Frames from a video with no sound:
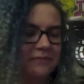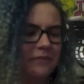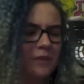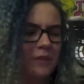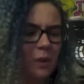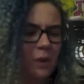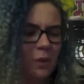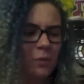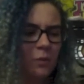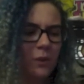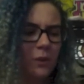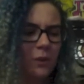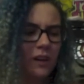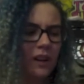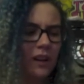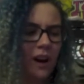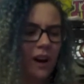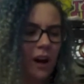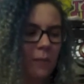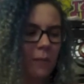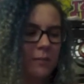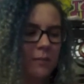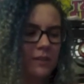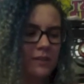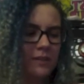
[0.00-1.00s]
What
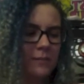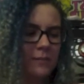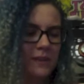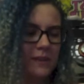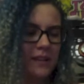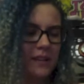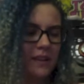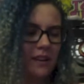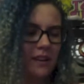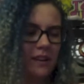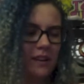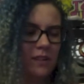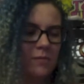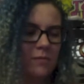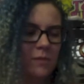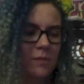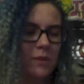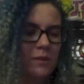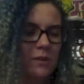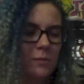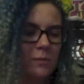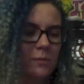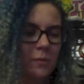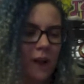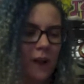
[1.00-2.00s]
accomplishment are you
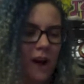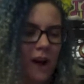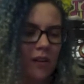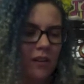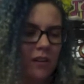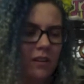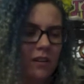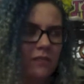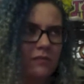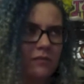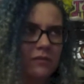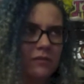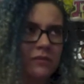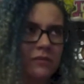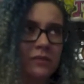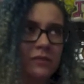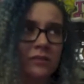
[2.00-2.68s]
most proud of?